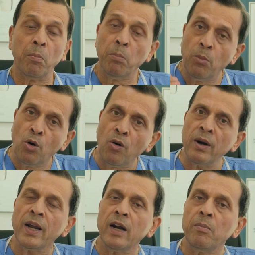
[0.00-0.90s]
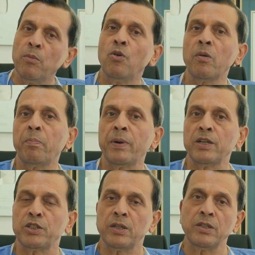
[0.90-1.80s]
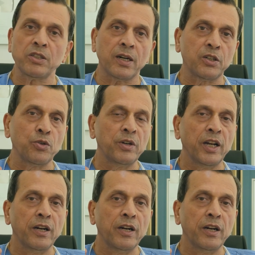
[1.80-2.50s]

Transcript: More and more patients are today